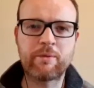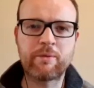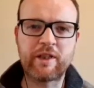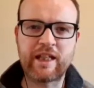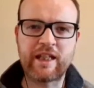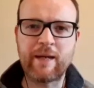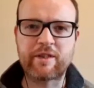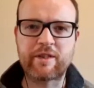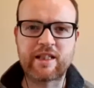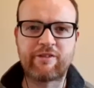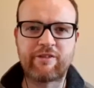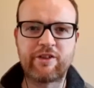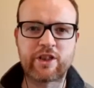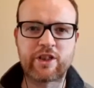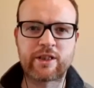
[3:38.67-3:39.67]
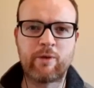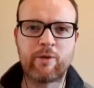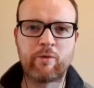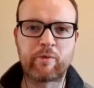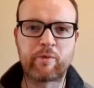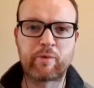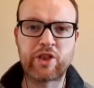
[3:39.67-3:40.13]
the game itself in just a
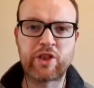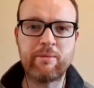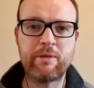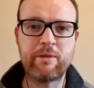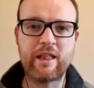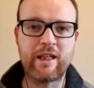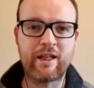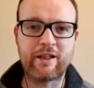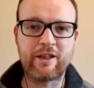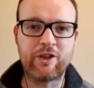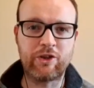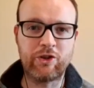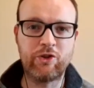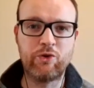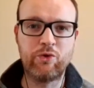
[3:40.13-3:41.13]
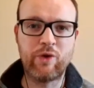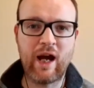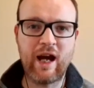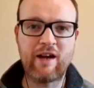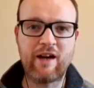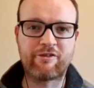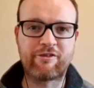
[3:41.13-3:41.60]
moment. But Jamie, you
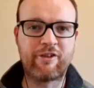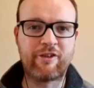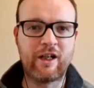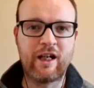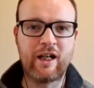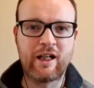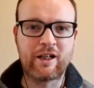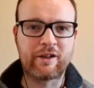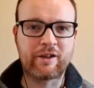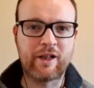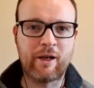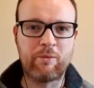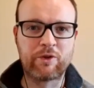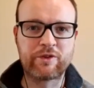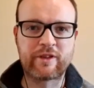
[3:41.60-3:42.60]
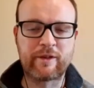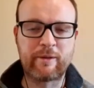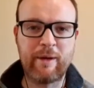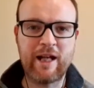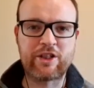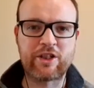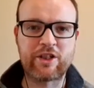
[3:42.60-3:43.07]
have got most of the
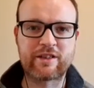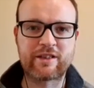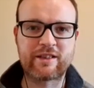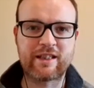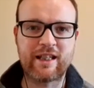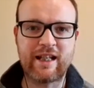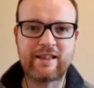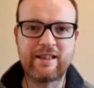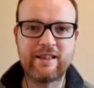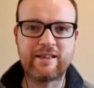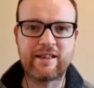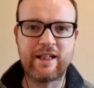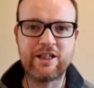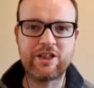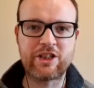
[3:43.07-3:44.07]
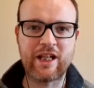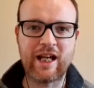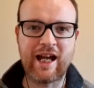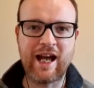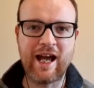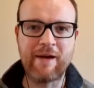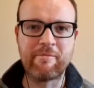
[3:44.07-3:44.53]
badges at this stage.
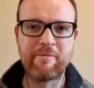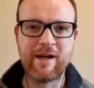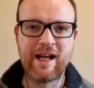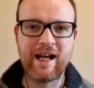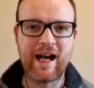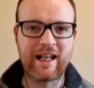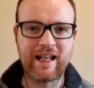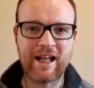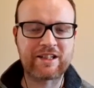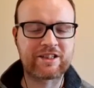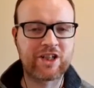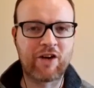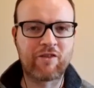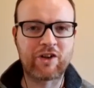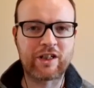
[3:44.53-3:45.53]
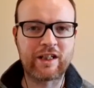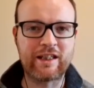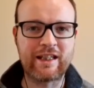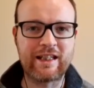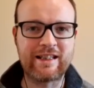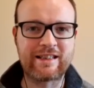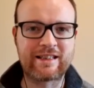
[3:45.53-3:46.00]
A lot is covered in
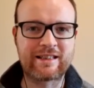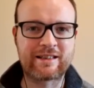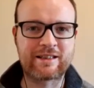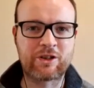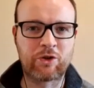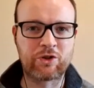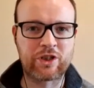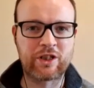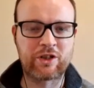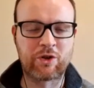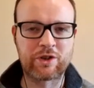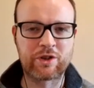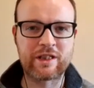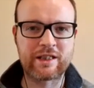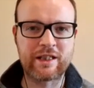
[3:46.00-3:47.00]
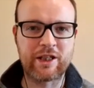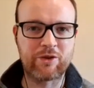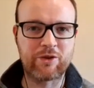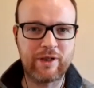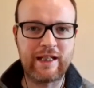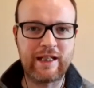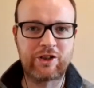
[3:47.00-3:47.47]
these coaching courses, and they're
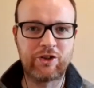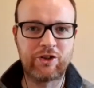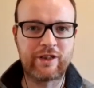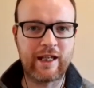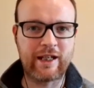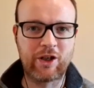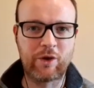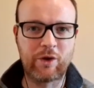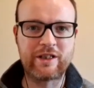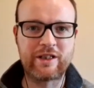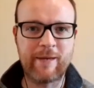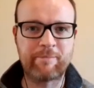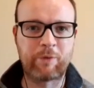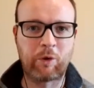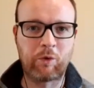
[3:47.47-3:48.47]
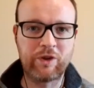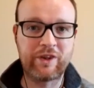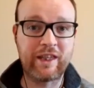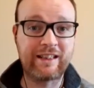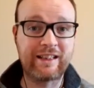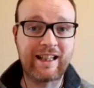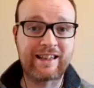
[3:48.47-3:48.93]
really good. They go in depth. But one
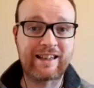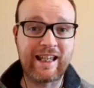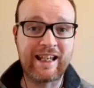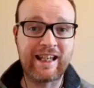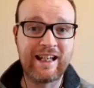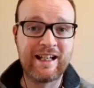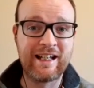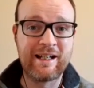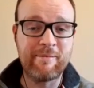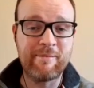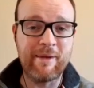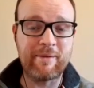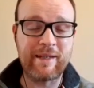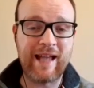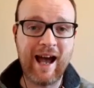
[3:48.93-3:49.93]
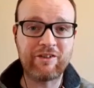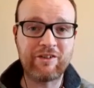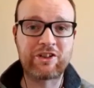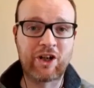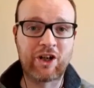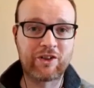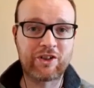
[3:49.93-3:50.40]
thing that they maybe
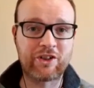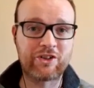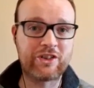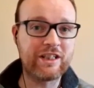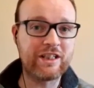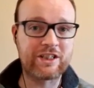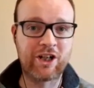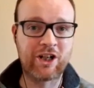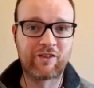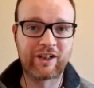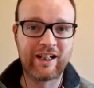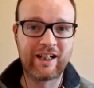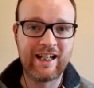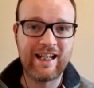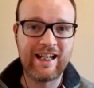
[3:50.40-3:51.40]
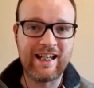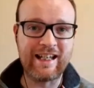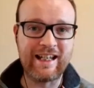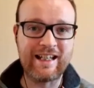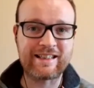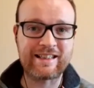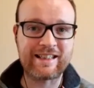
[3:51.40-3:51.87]
haven't covered or didn't cover
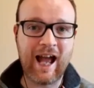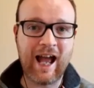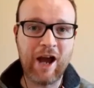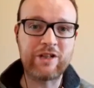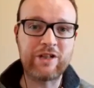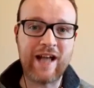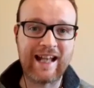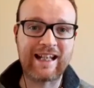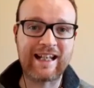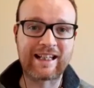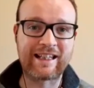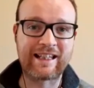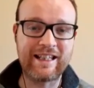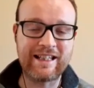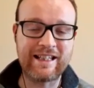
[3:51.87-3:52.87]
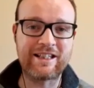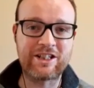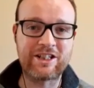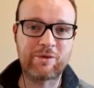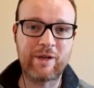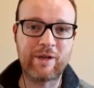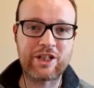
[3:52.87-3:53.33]
is how to handle this
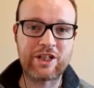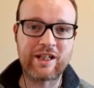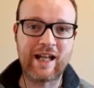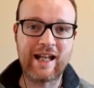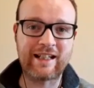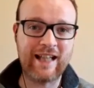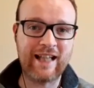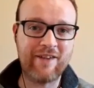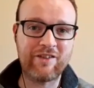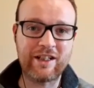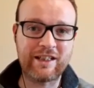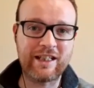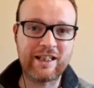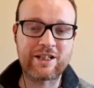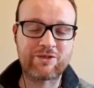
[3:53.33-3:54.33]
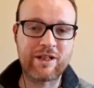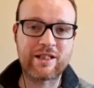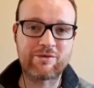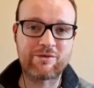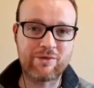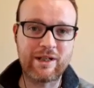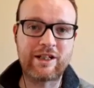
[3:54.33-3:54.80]
situation. And Gavin, I think, has raised
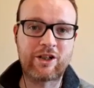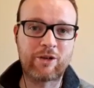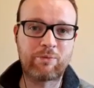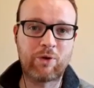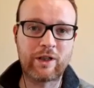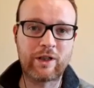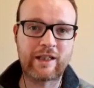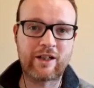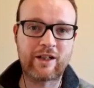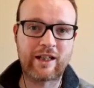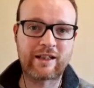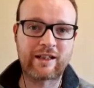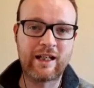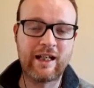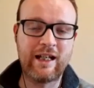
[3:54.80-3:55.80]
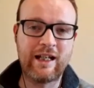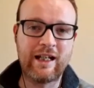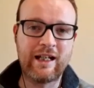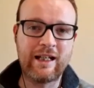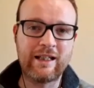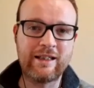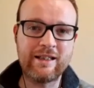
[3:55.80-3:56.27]
a really good point there, that
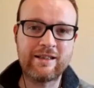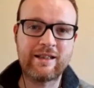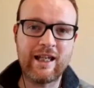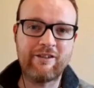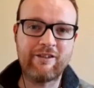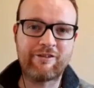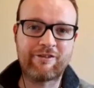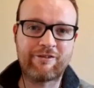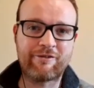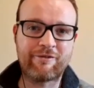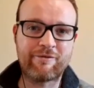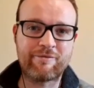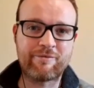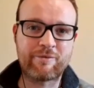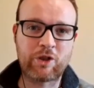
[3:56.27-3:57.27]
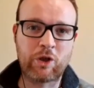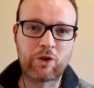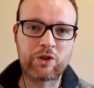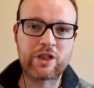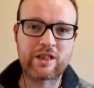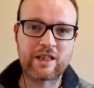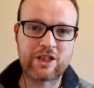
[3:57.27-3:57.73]
this gave
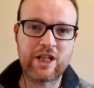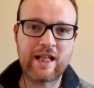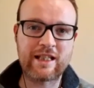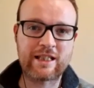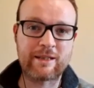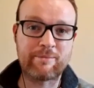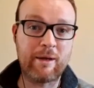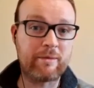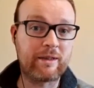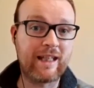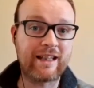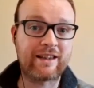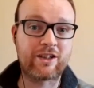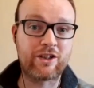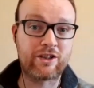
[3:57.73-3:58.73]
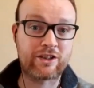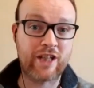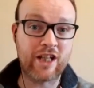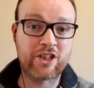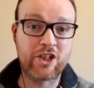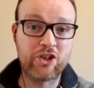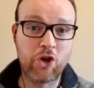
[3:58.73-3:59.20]
coaches a chance to maybe get
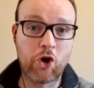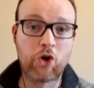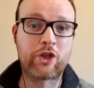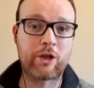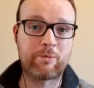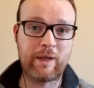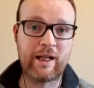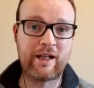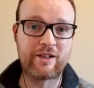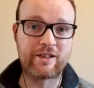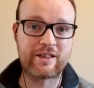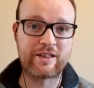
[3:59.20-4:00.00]
to know their players.